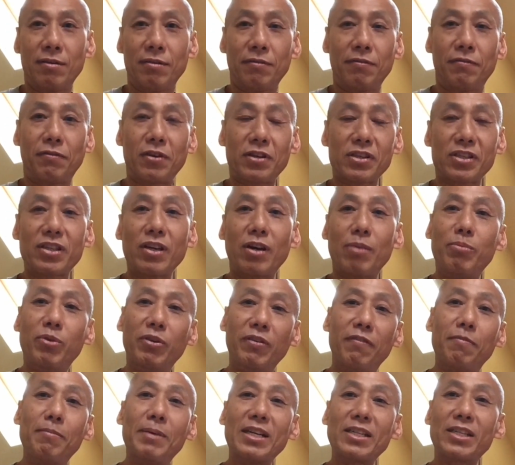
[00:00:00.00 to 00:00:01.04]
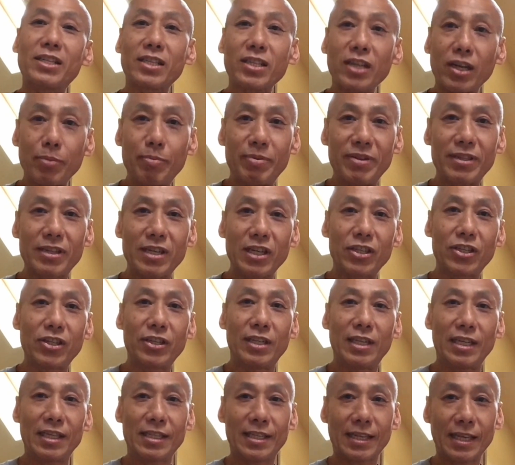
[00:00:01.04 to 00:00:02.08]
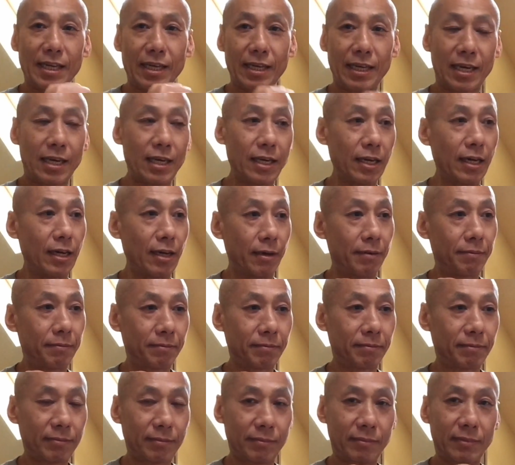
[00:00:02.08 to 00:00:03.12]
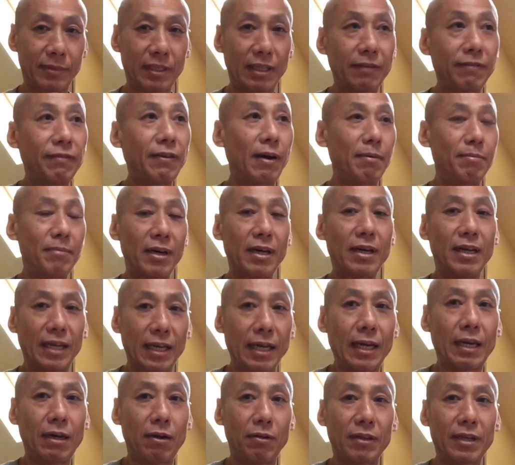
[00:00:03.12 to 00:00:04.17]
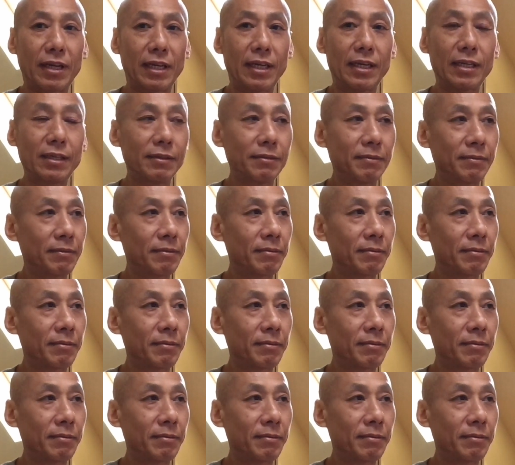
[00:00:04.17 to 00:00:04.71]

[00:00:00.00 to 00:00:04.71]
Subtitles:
For example, if my start position is here, if I'm held here,